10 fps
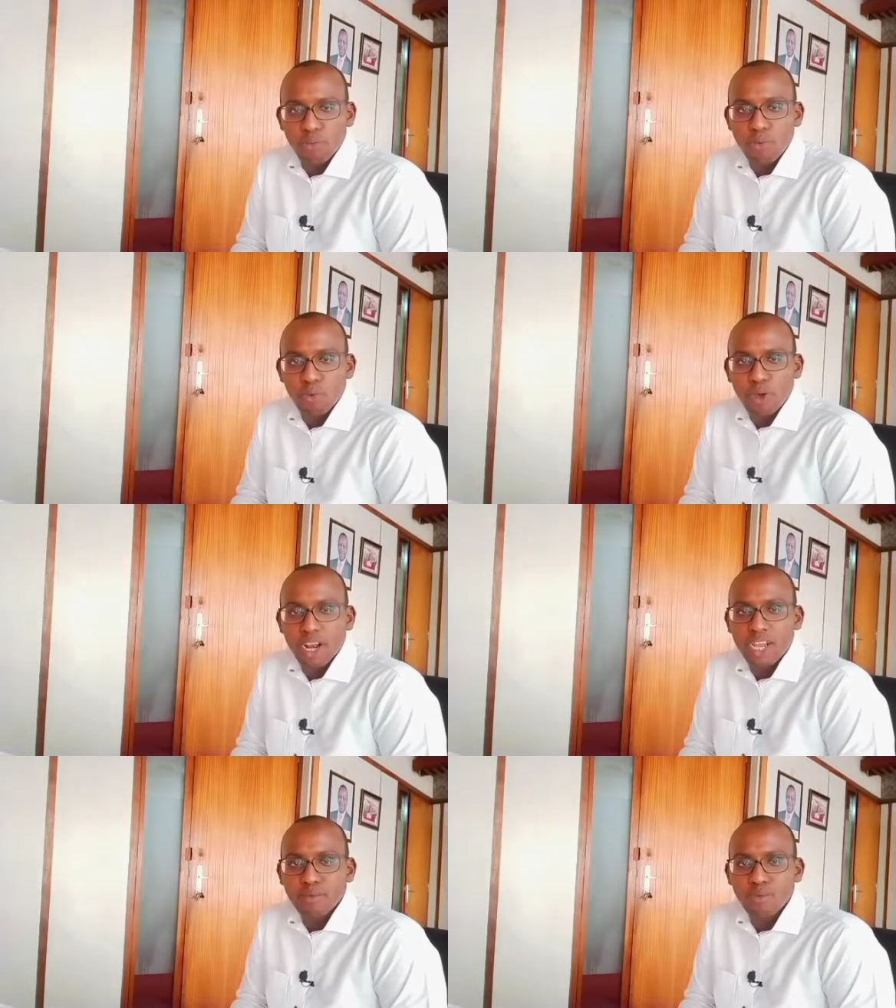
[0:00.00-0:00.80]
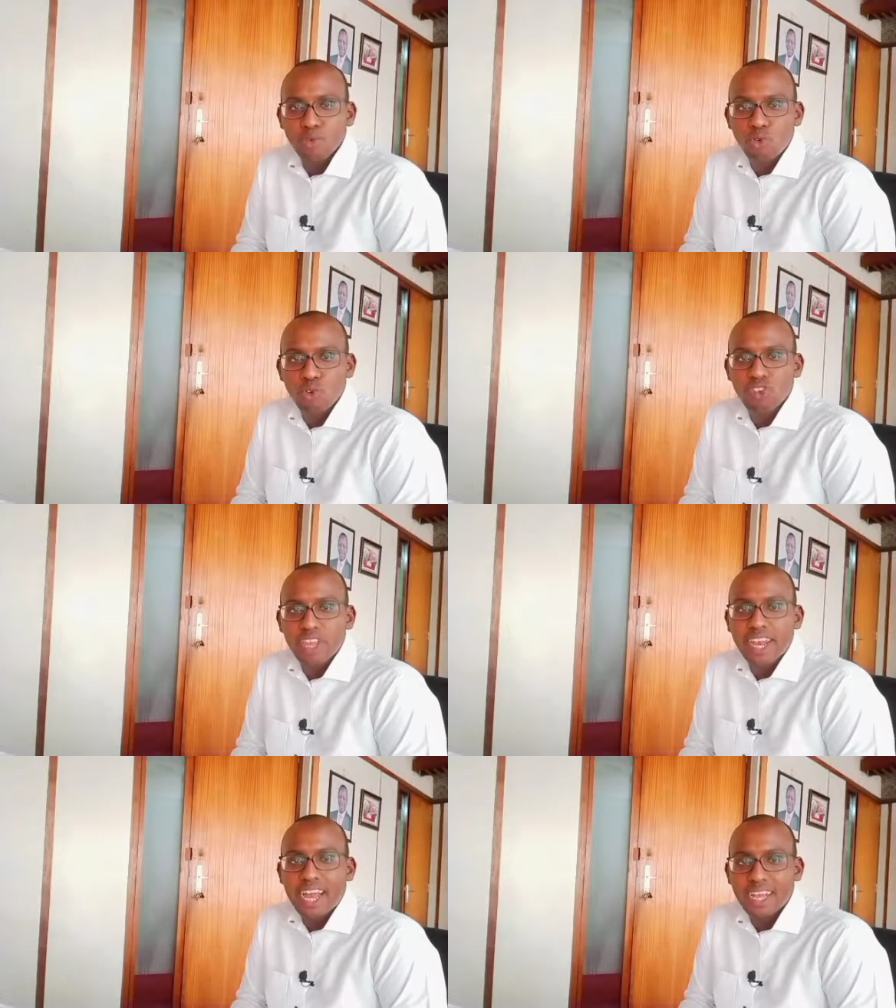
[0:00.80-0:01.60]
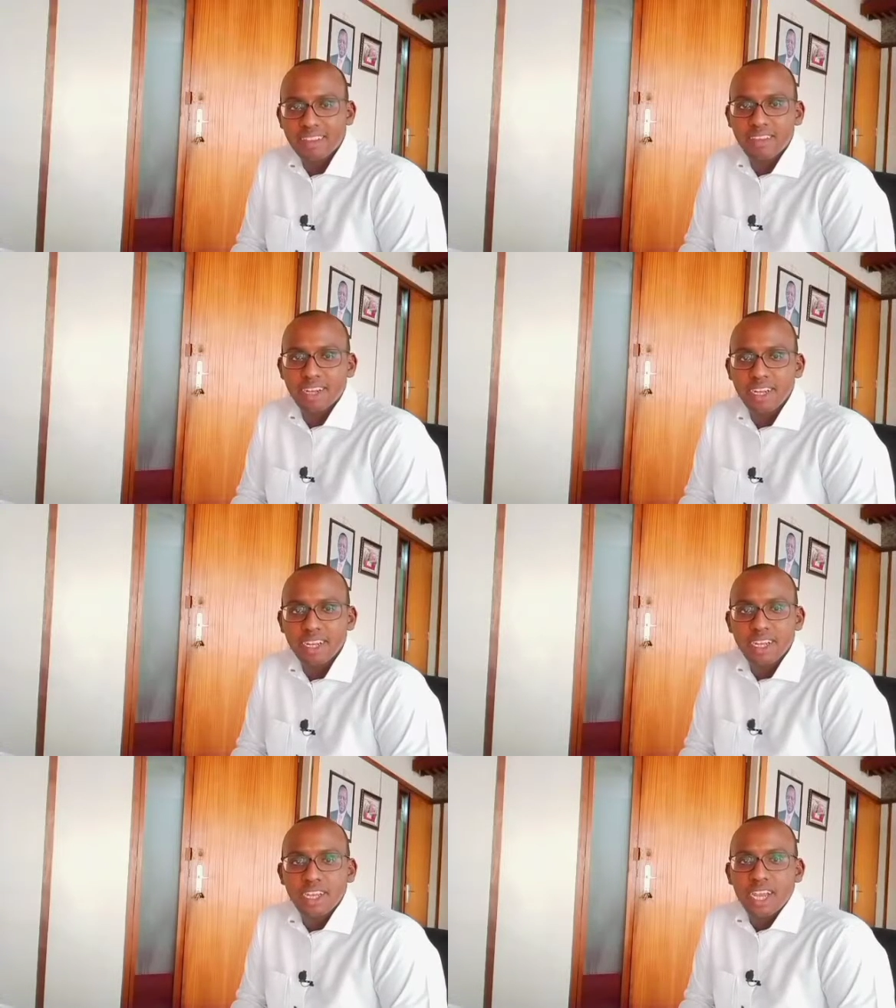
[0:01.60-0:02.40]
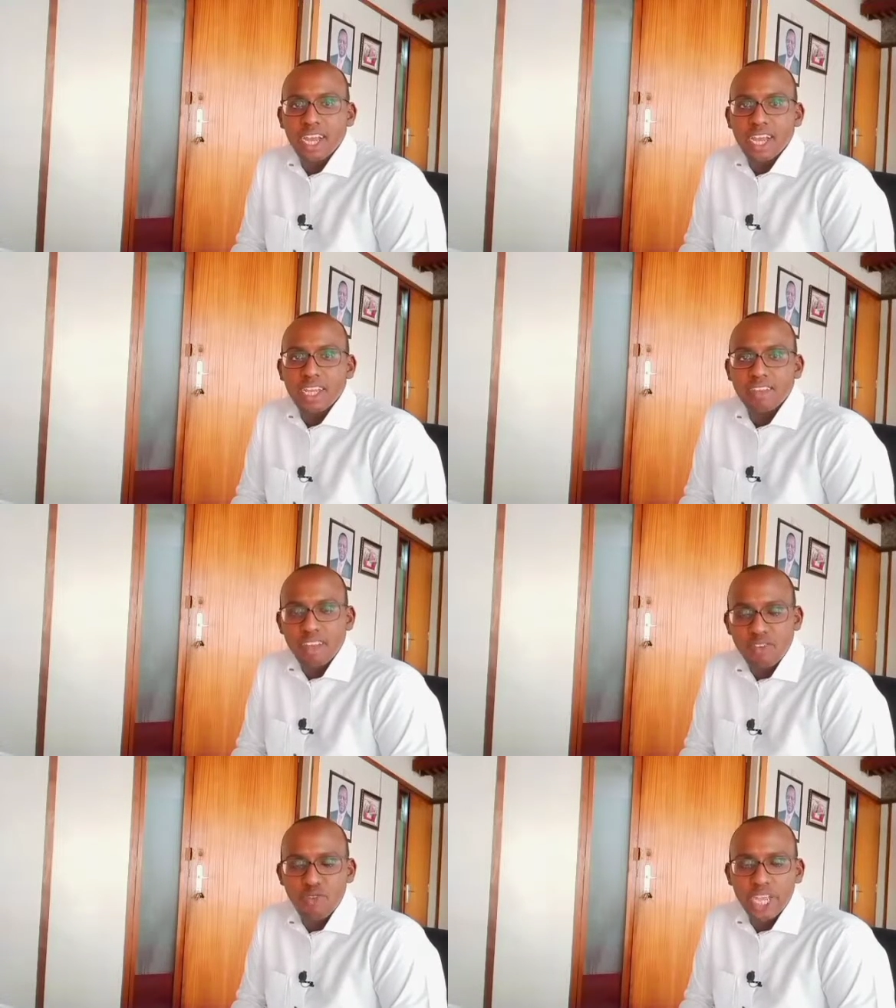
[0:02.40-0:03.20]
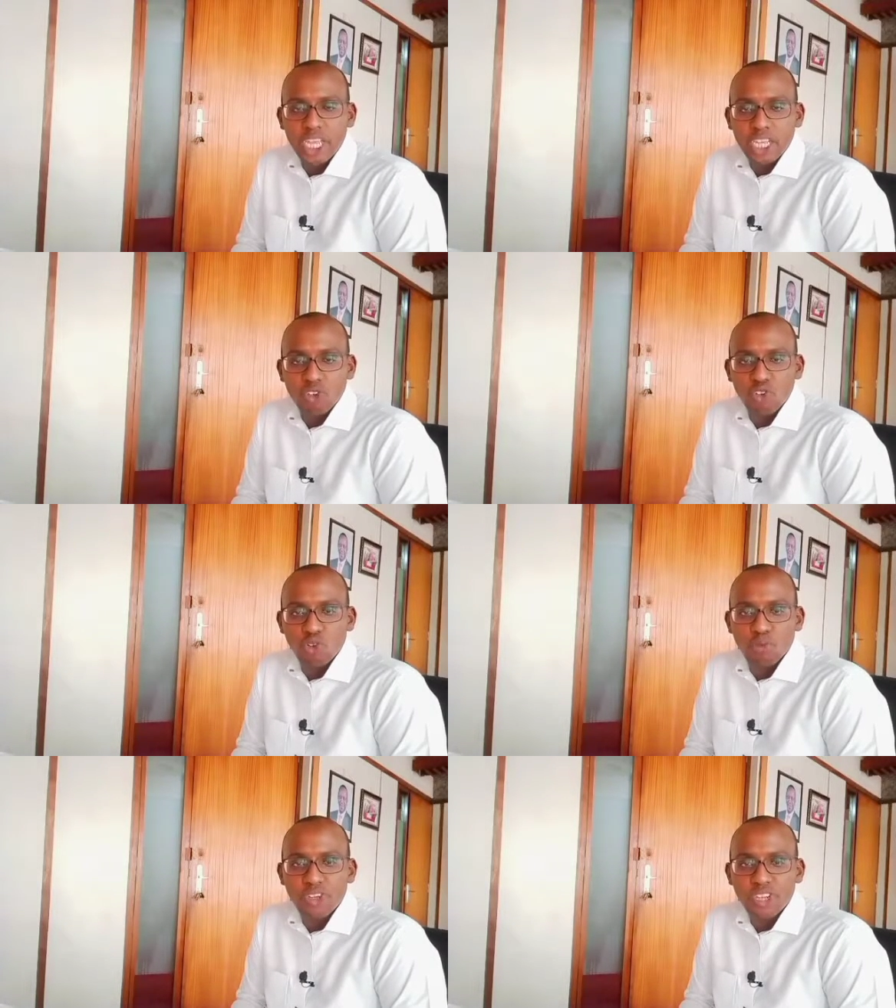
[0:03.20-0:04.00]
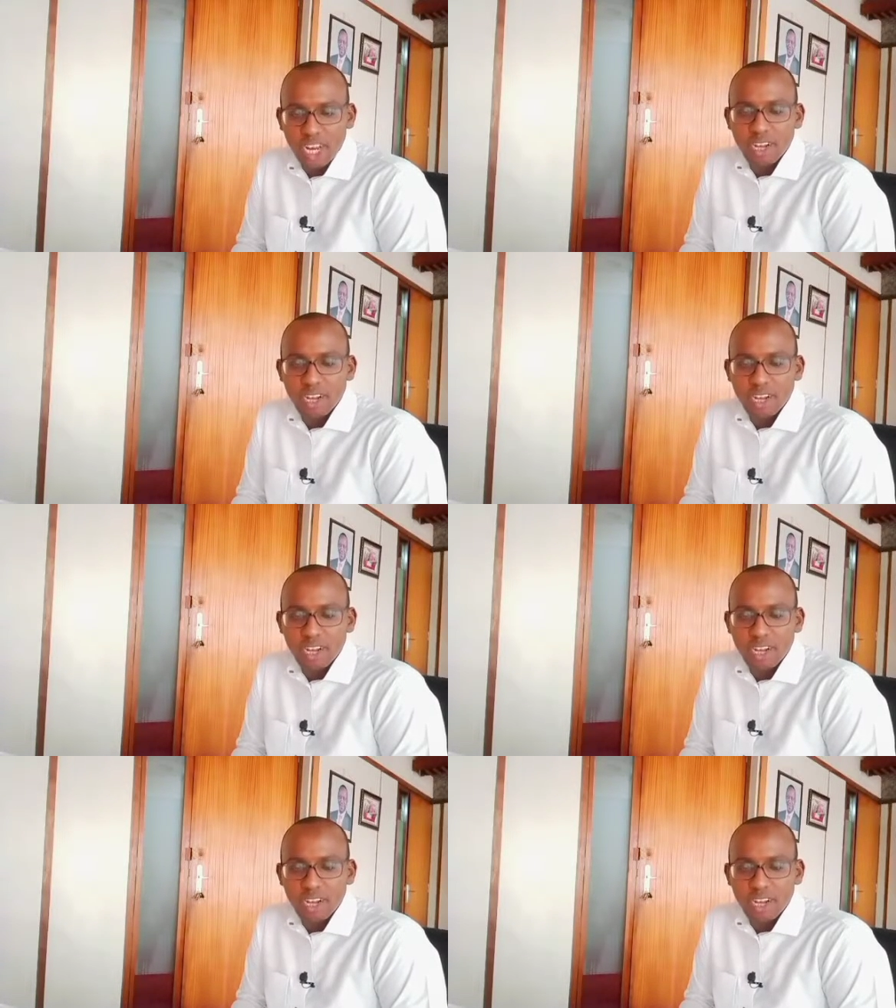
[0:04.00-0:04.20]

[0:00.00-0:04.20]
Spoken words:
Welcome to Hussein Hassan Safeway YouTube channel.